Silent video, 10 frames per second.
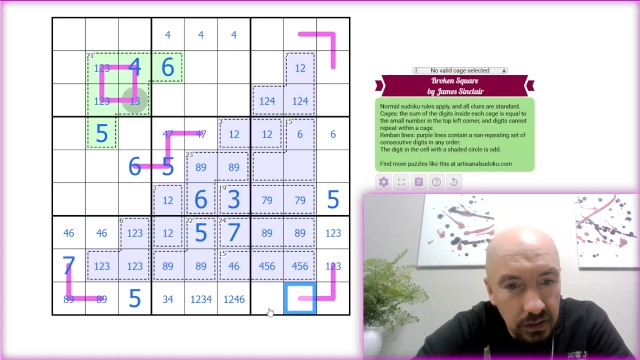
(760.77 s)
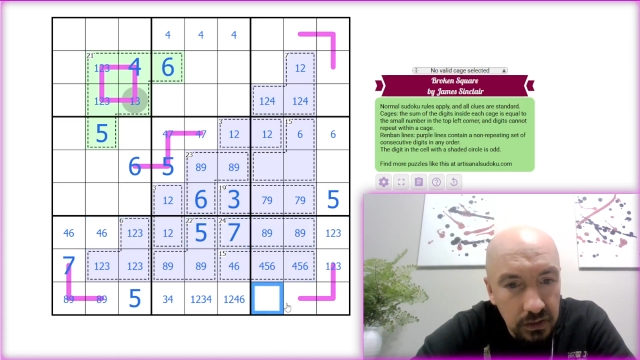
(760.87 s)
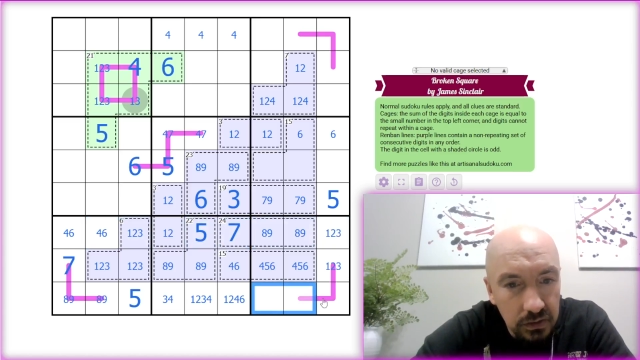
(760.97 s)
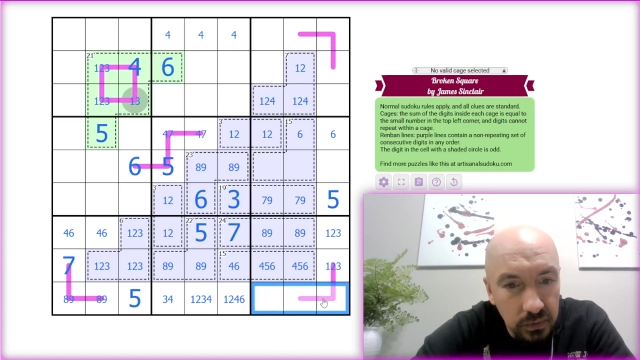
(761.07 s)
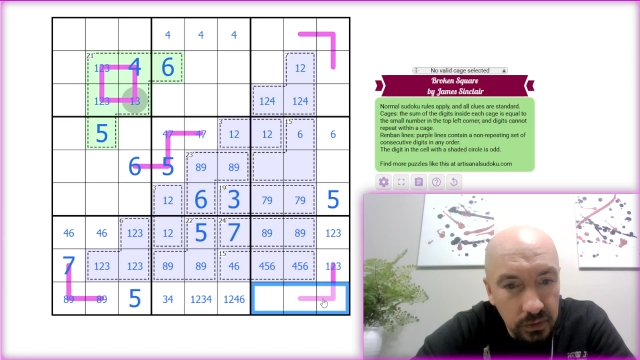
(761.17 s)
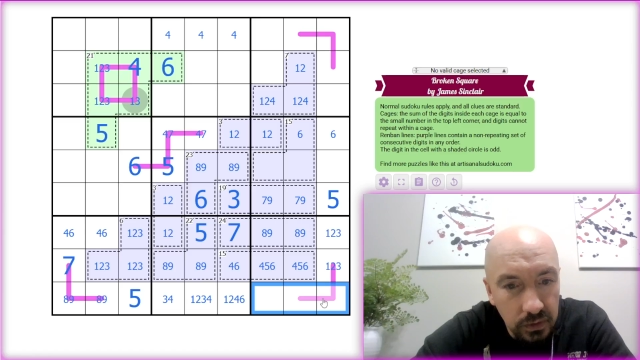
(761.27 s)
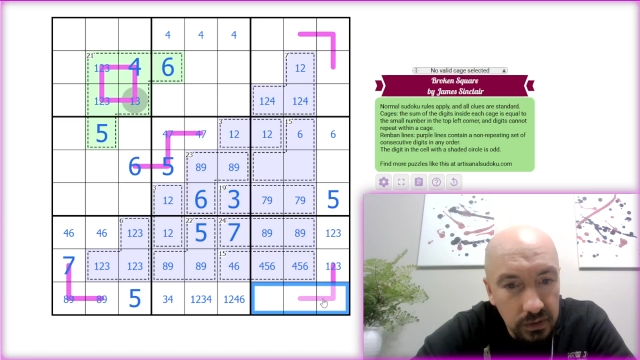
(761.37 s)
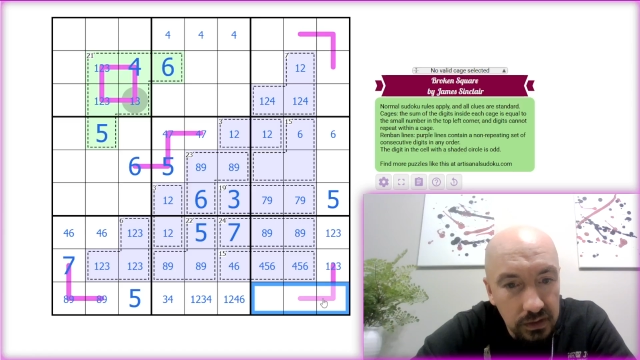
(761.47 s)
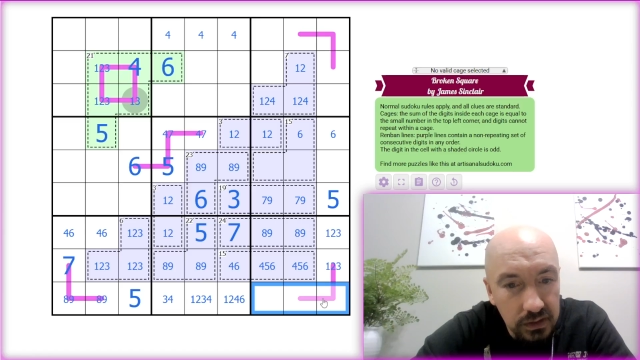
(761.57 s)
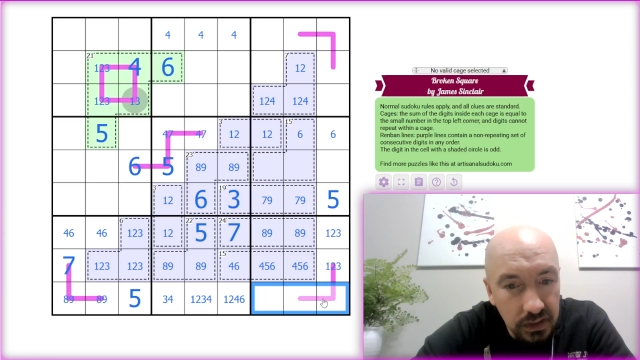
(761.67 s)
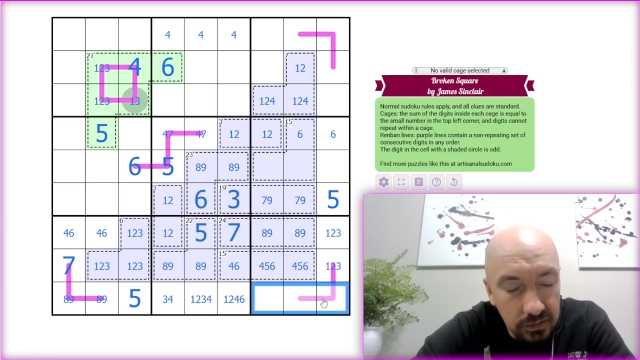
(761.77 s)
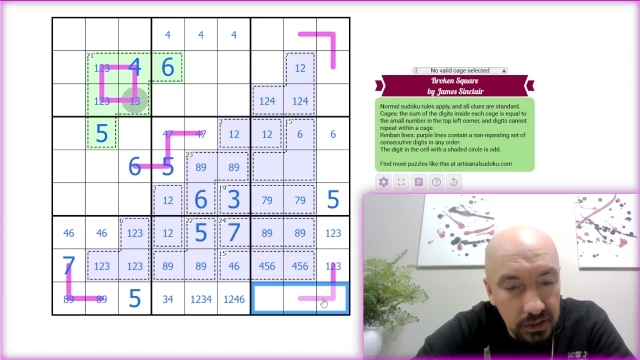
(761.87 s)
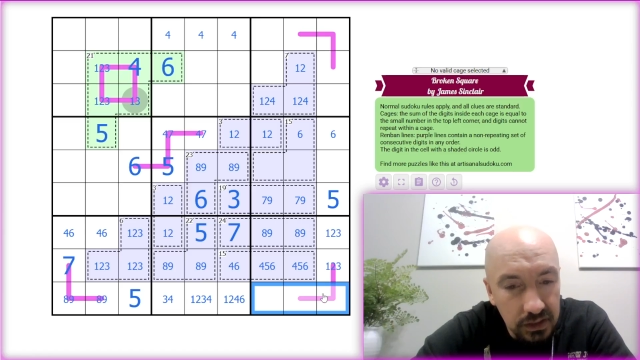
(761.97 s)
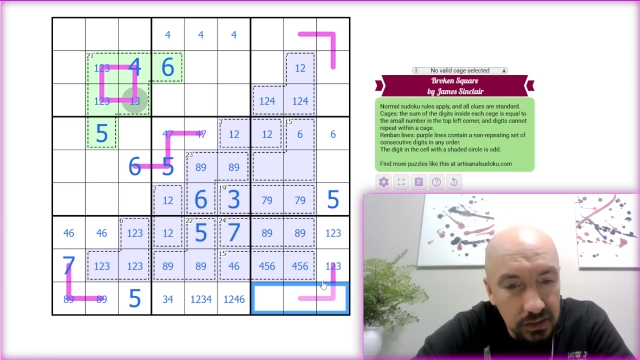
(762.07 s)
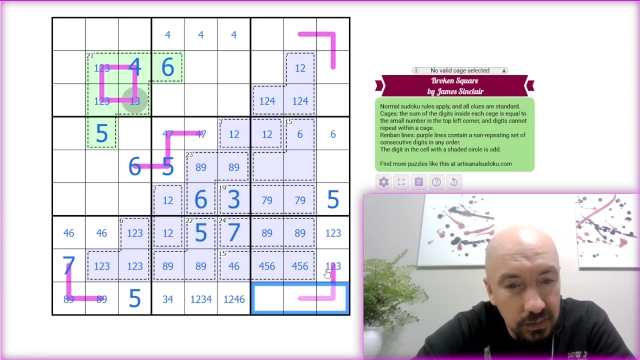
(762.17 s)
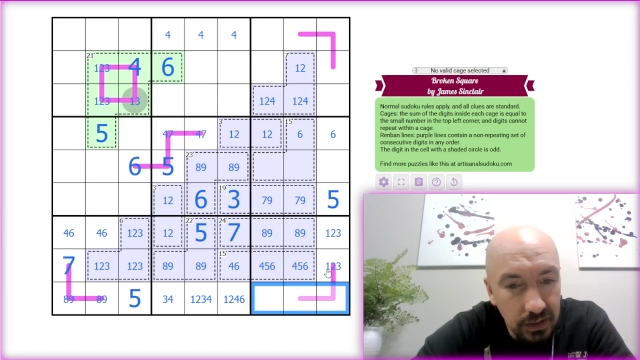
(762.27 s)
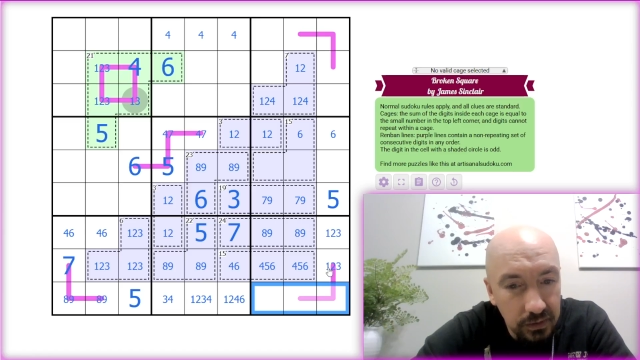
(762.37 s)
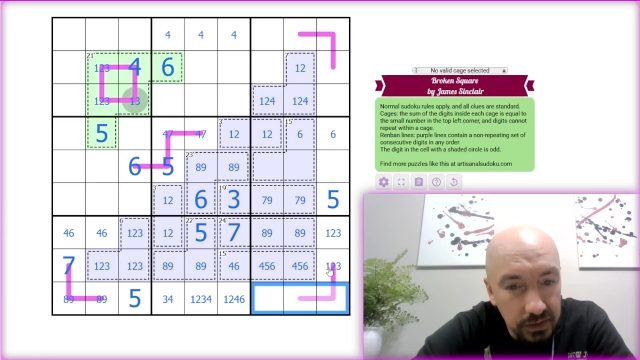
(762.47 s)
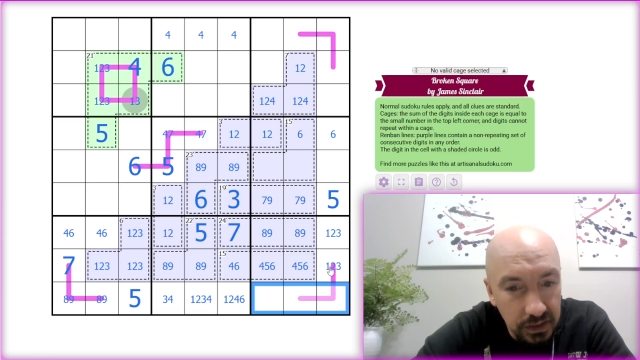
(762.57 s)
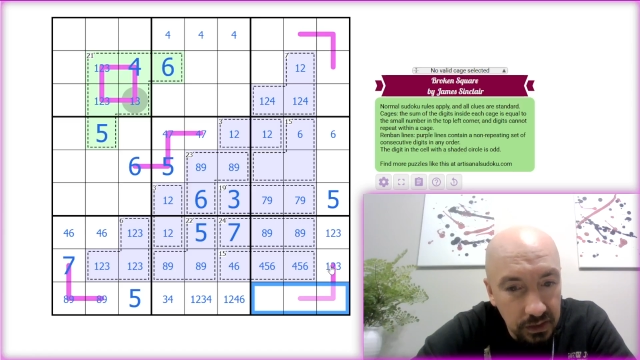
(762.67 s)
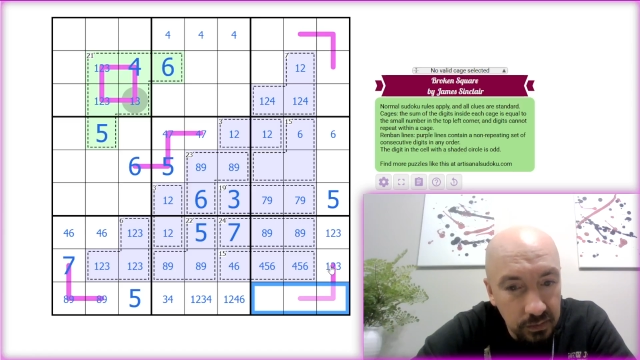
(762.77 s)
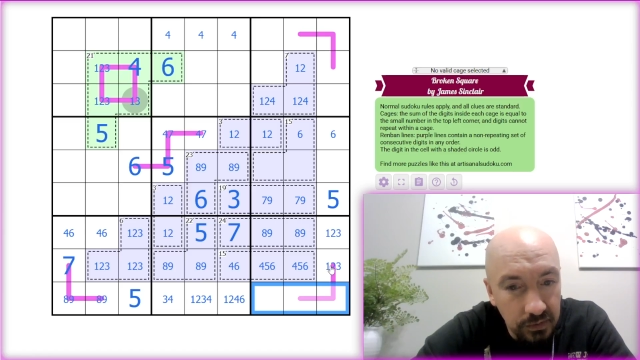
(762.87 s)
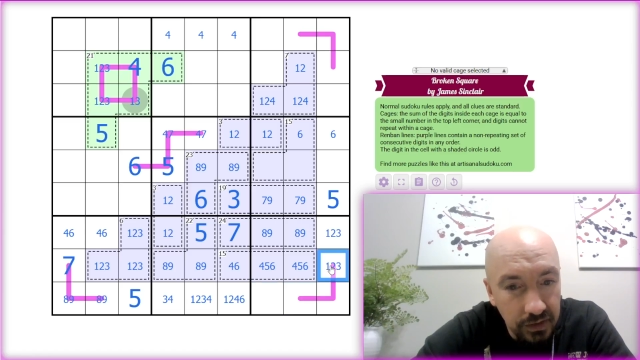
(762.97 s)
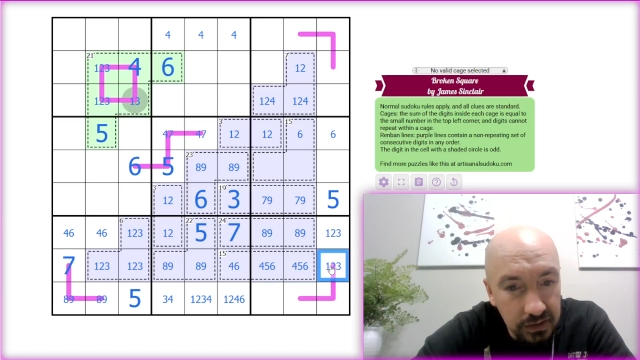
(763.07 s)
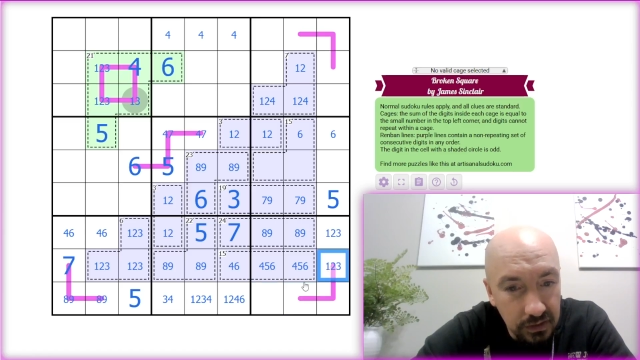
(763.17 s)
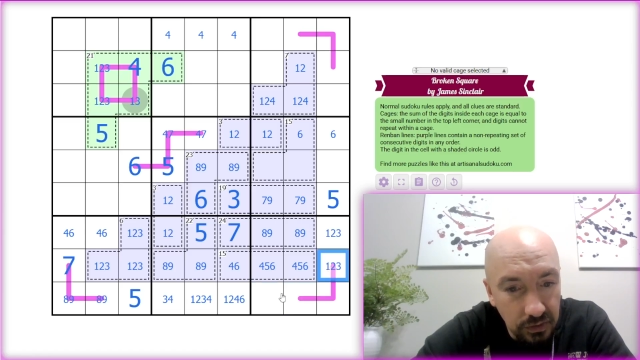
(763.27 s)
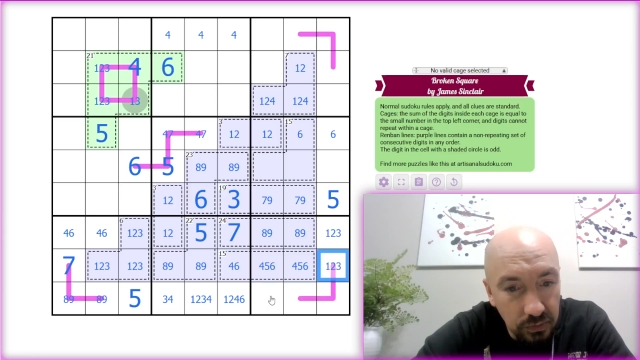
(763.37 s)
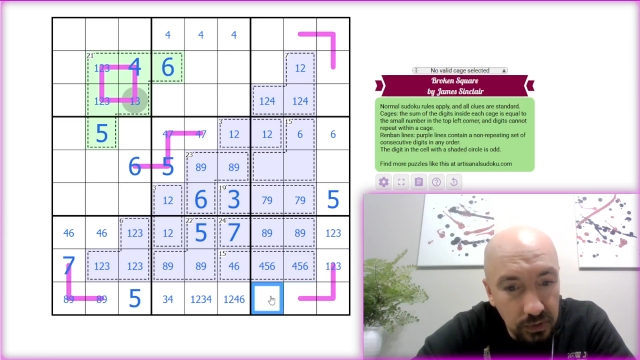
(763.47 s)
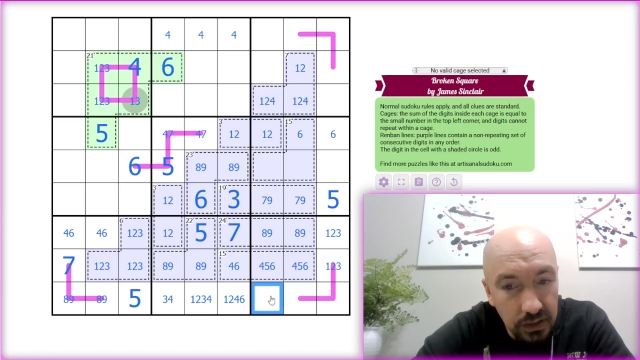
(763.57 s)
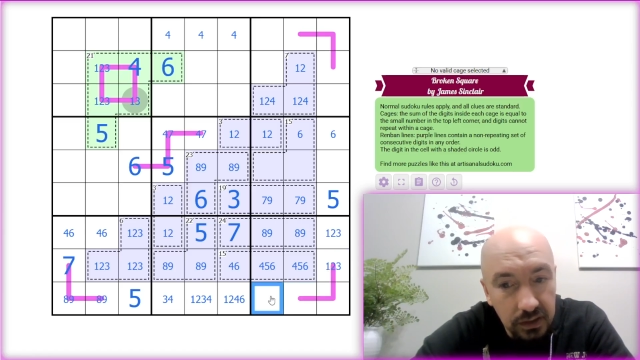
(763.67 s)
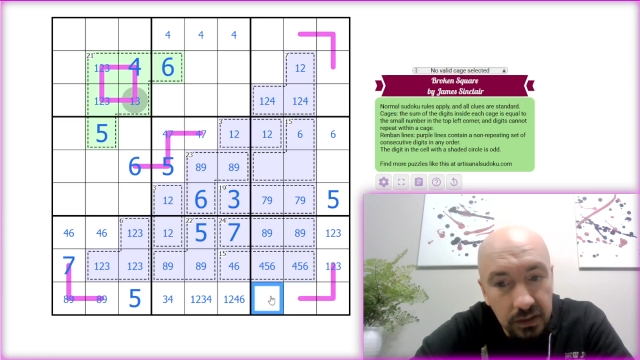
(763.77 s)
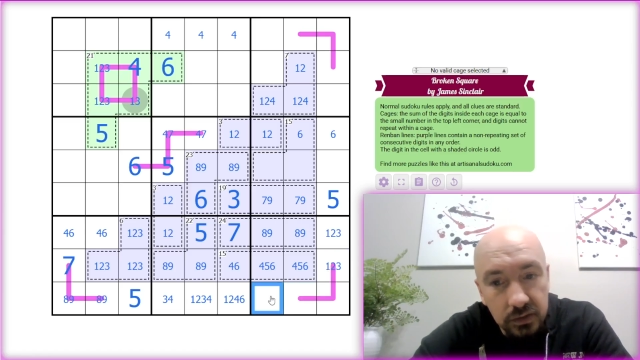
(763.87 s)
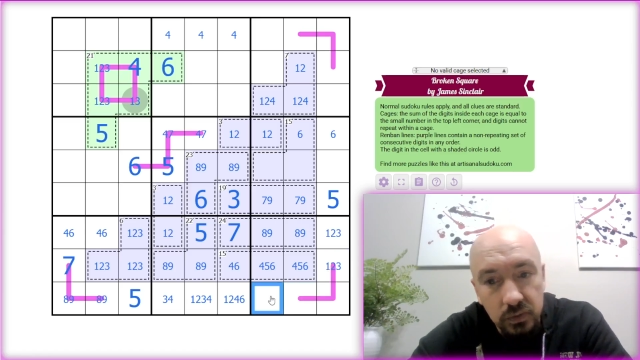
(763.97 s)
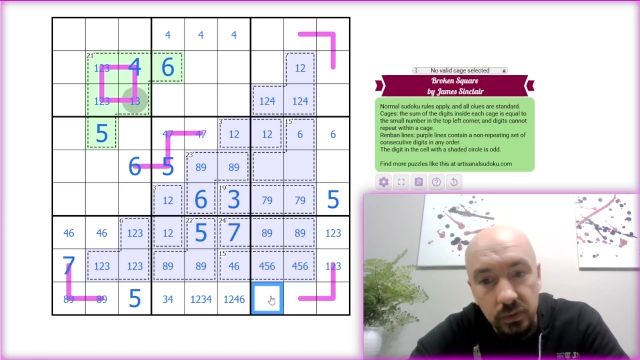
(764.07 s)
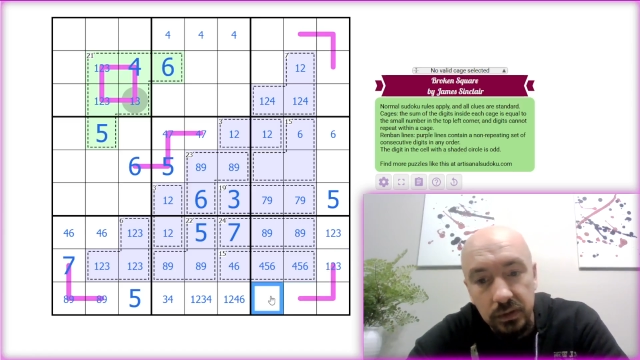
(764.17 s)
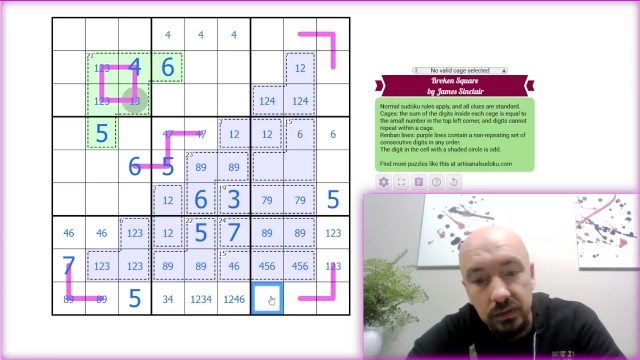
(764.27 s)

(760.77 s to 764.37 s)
So we know that the 7 has to be down here, but if that's a 3, then this would,